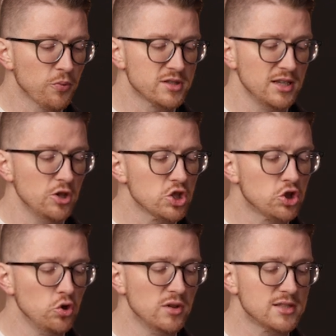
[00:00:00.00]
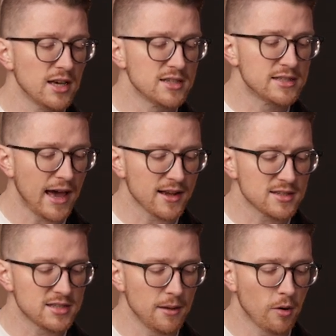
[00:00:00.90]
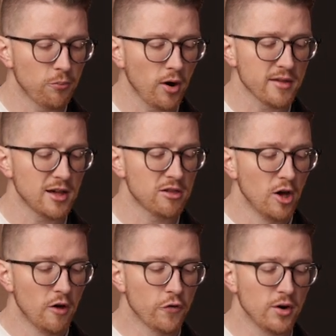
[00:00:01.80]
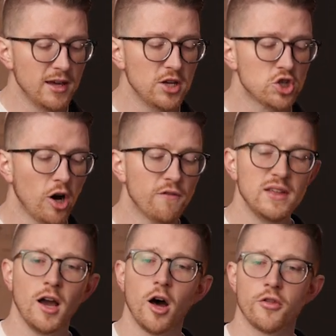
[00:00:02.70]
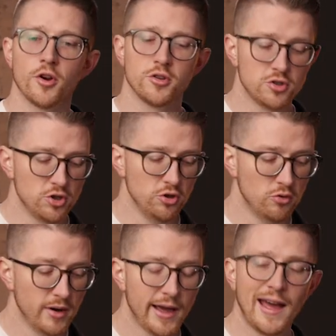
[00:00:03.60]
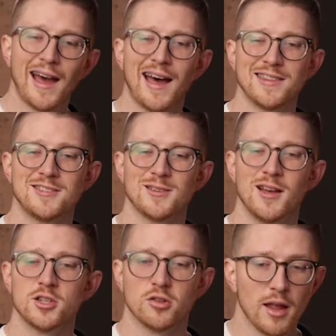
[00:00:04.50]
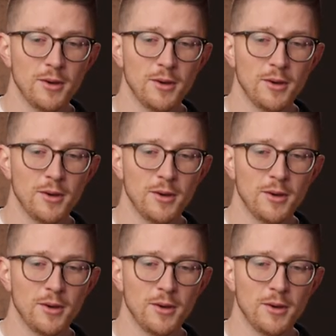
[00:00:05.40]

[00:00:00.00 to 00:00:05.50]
to proceed to just do this exact same process for each of the other 2 ads. So let